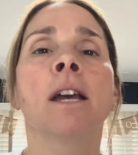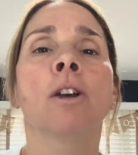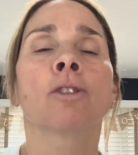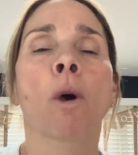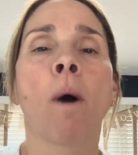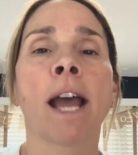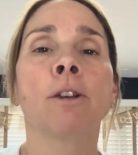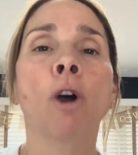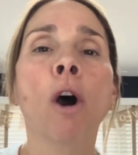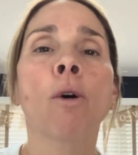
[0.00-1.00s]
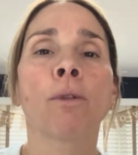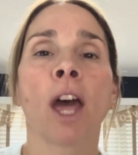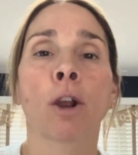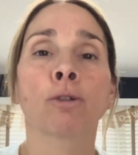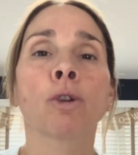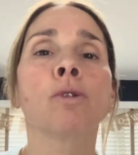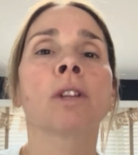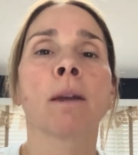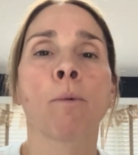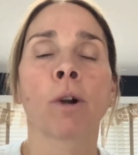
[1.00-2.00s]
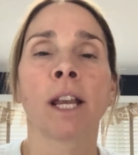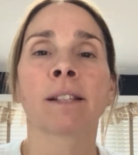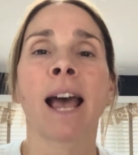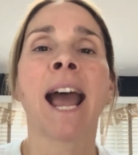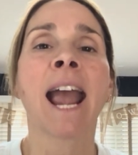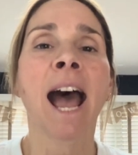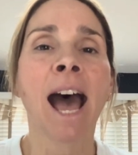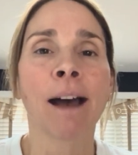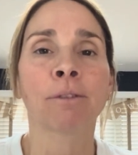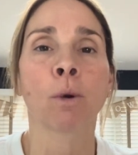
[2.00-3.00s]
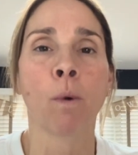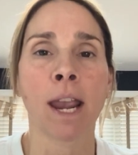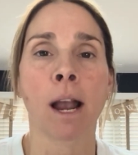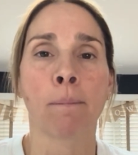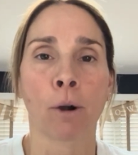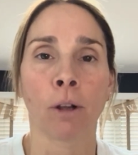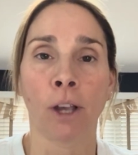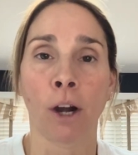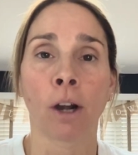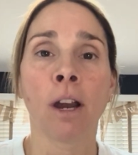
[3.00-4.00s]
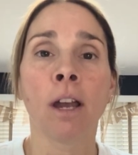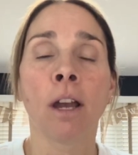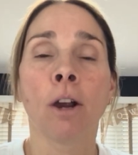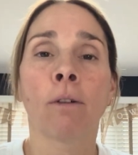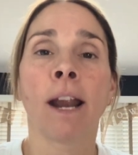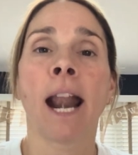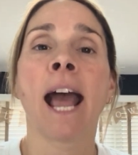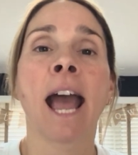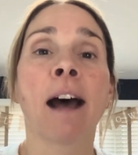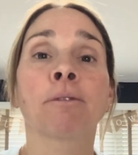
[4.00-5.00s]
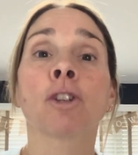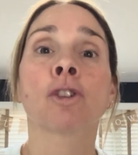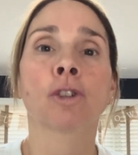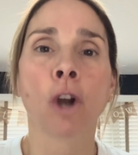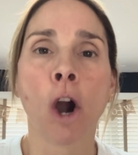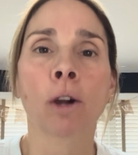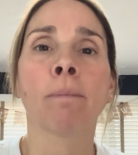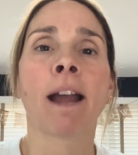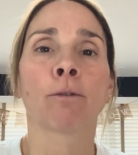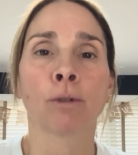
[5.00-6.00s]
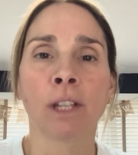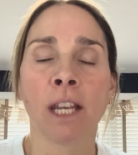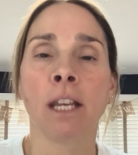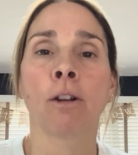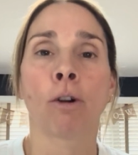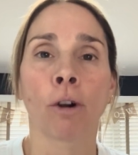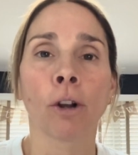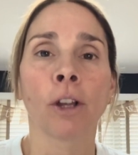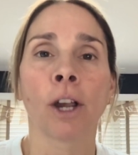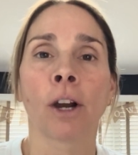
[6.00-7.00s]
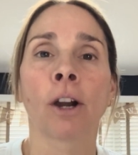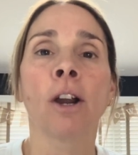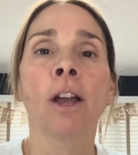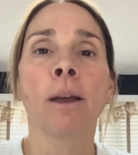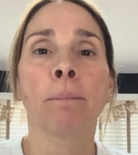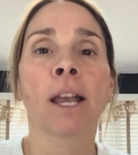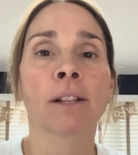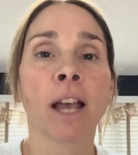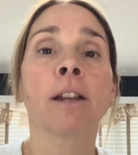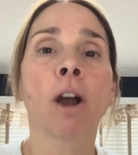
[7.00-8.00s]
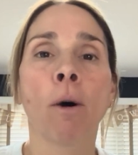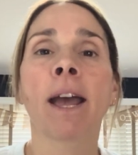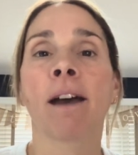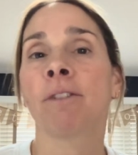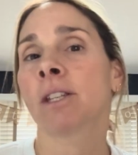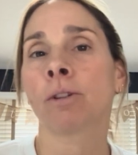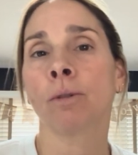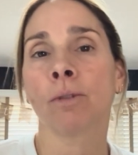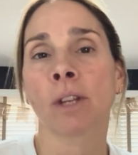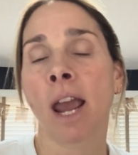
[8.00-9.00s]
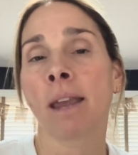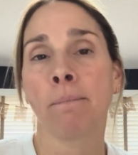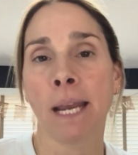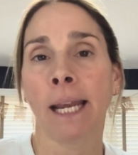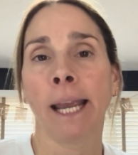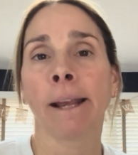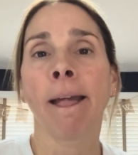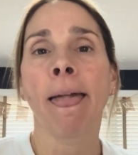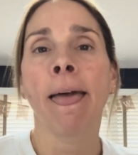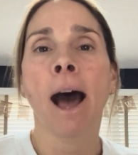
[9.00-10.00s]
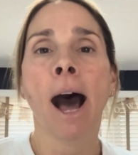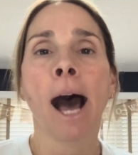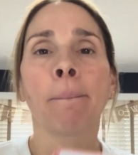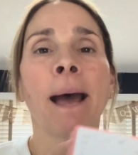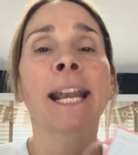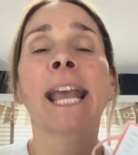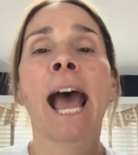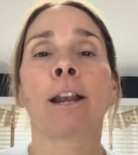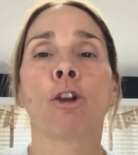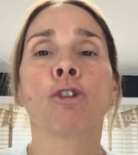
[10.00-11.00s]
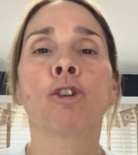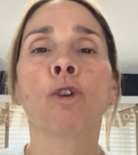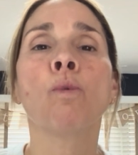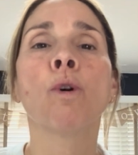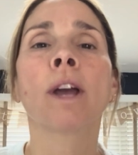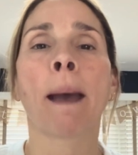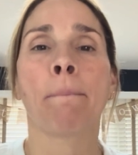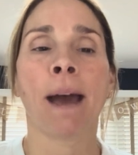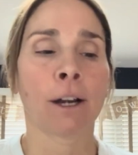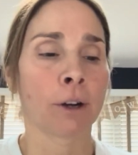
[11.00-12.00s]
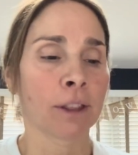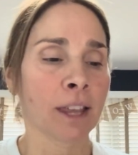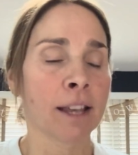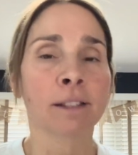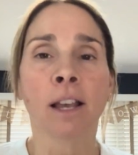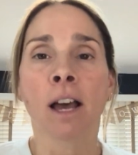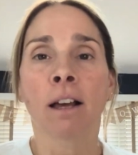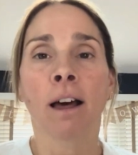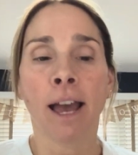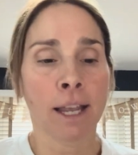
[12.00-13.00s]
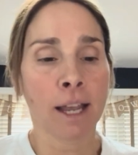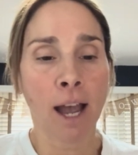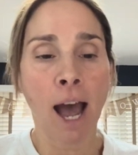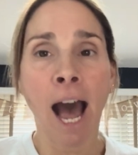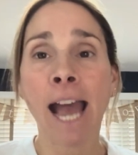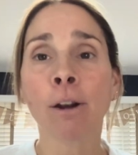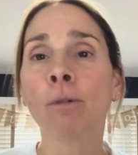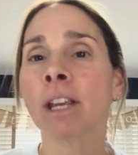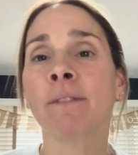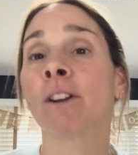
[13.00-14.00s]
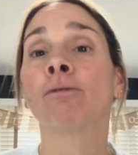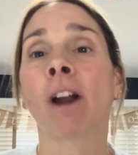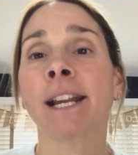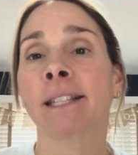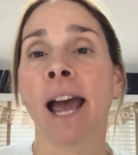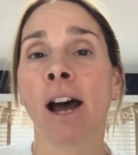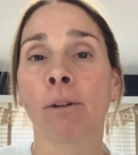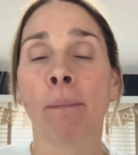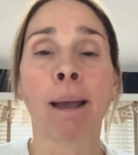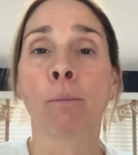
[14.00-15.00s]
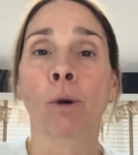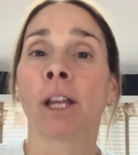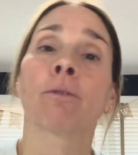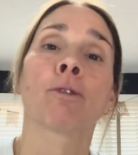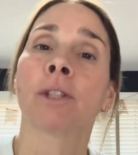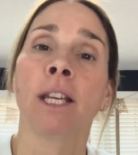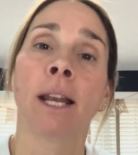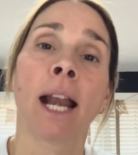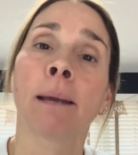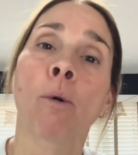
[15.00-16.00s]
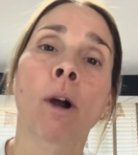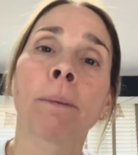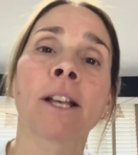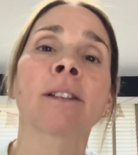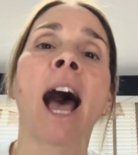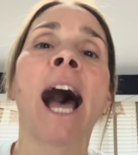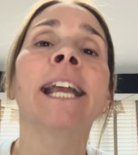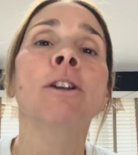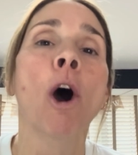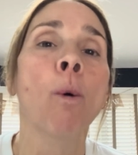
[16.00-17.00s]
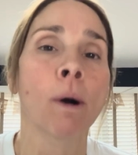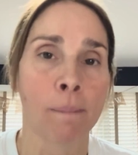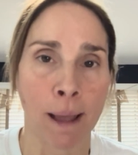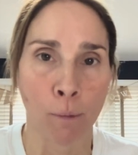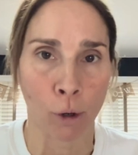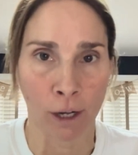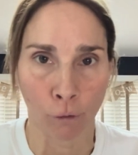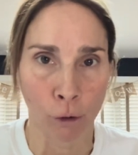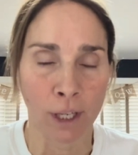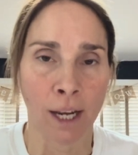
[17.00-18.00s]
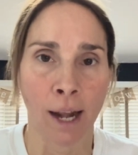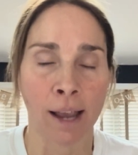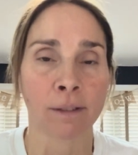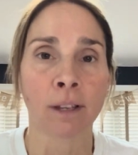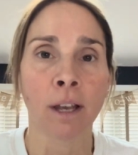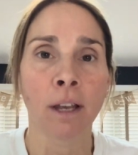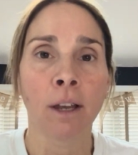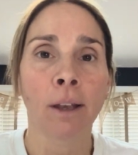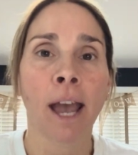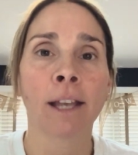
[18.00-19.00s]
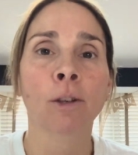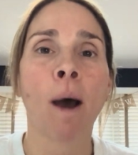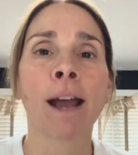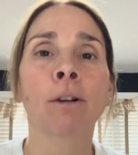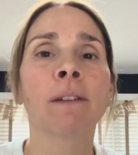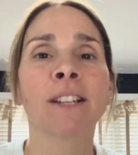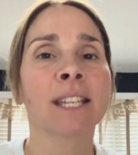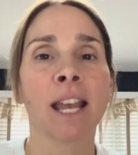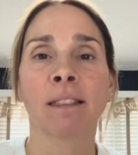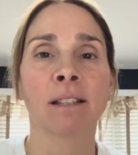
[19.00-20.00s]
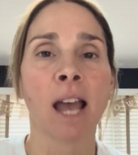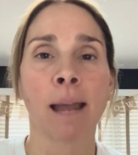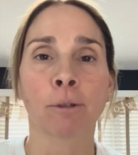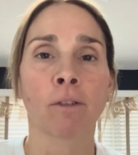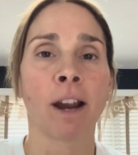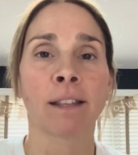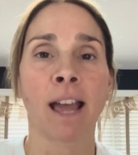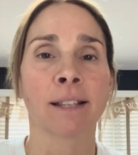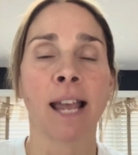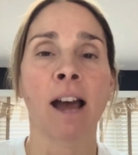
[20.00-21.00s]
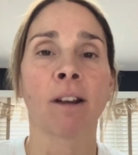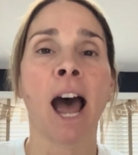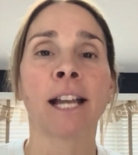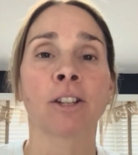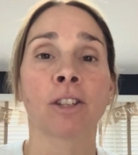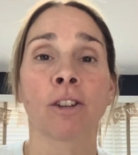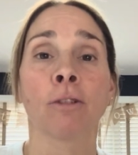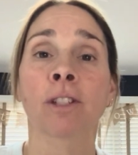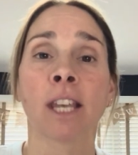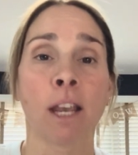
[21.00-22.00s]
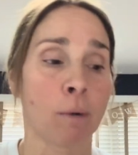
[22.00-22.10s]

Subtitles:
So I know that on Tuesday mornings, I have to wake up earlier, right? I have to start my routine earlier because I know I have this Tuesday meeting. And again, you will get better at this. Like, I don't even write down my morning routine anymore because I know what my morning routine is. Okay, so I don't even take the time to write that down. You'll see